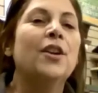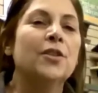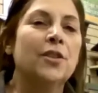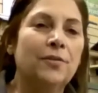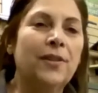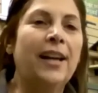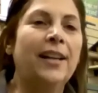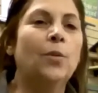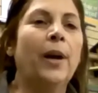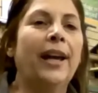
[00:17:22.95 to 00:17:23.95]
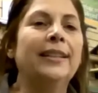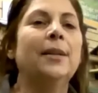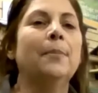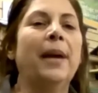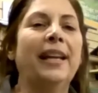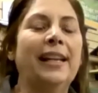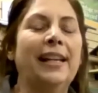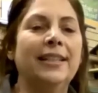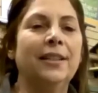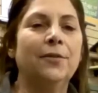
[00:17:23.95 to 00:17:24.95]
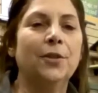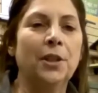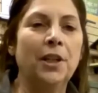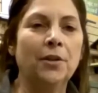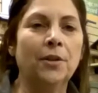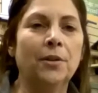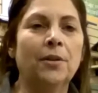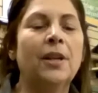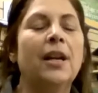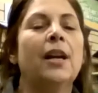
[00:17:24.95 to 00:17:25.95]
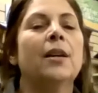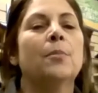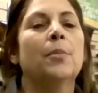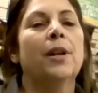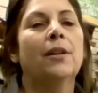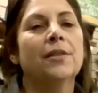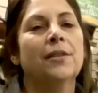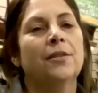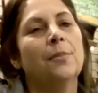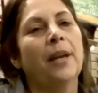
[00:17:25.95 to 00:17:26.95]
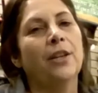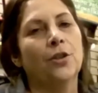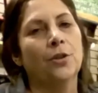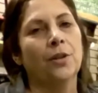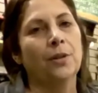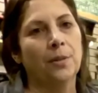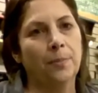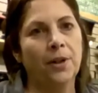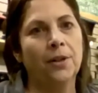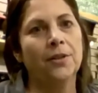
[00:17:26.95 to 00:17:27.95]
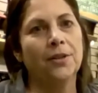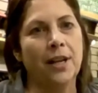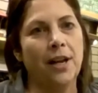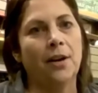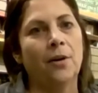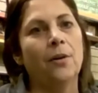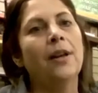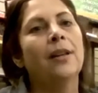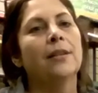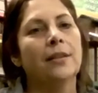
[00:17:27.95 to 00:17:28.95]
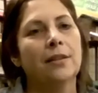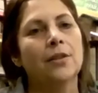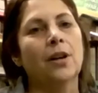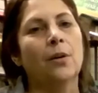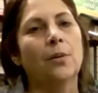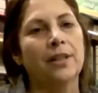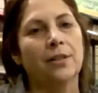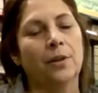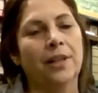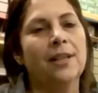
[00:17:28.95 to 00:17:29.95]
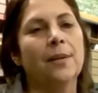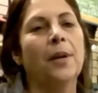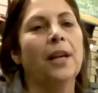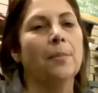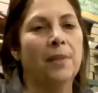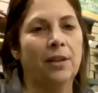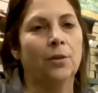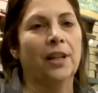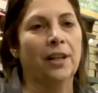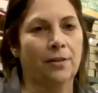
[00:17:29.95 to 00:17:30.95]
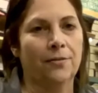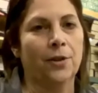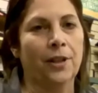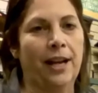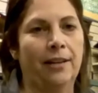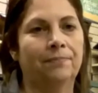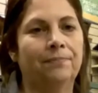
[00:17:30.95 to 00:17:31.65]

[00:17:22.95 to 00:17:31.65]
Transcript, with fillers: So find a way to make it easy for you, but also to make sure that the birds know that there's always going to be a meal there for them.